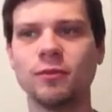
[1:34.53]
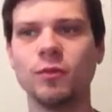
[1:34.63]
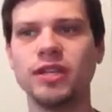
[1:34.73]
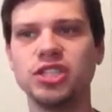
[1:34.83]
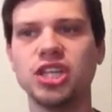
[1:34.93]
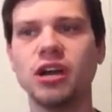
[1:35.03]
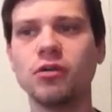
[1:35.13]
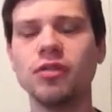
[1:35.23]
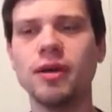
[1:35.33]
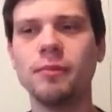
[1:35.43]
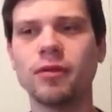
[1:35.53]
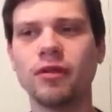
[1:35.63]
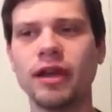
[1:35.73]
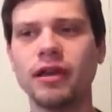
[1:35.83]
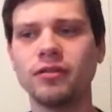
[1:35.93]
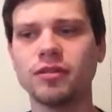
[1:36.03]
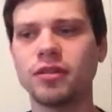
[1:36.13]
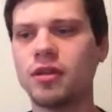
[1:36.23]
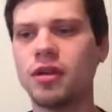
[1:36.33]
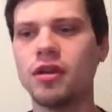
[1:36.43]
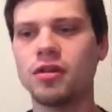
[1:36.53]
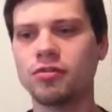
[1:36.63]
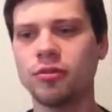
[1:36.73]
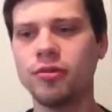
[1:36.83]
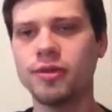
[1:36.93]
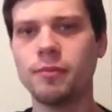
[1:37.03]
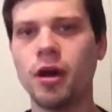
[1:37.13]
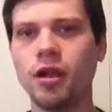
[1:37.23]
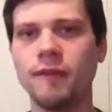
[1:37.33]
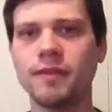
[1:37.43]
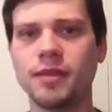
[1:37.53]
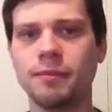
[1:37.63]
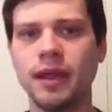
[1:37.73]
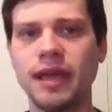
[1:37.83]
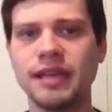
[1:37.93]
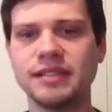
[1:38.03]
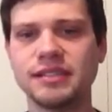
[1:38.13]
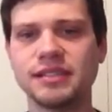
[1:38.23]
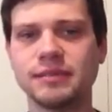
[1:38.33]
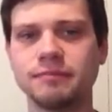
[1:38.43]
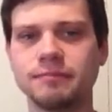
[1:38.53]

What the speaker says: We juggled them around, threw them all over the place.